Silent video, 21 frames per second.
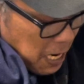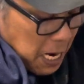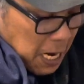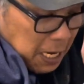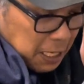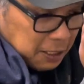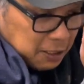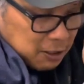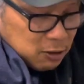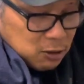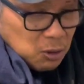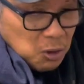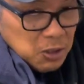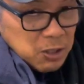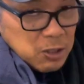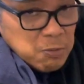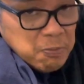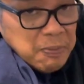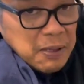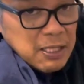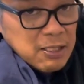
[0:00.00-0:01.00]
and it's so
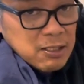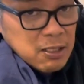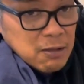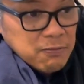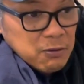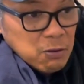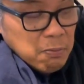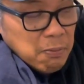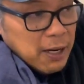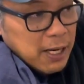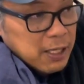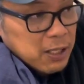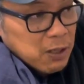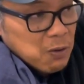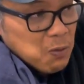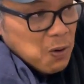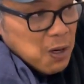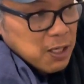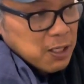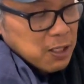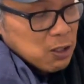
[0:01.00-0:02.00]
expensive to buy that
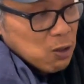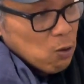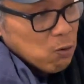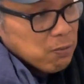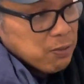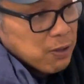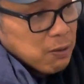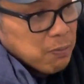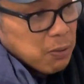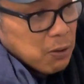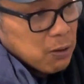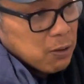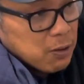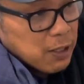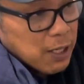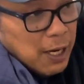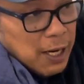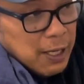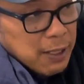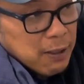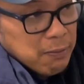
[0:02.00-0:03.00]
one in Home Depot or
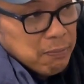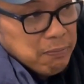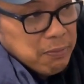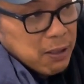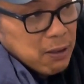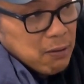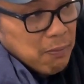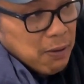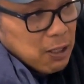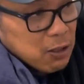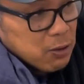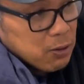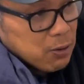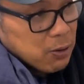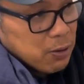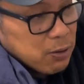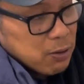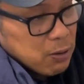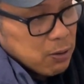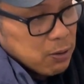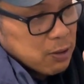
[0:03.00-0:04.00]
any big box store,
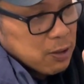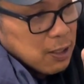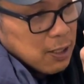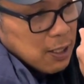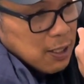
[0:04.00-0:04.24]
those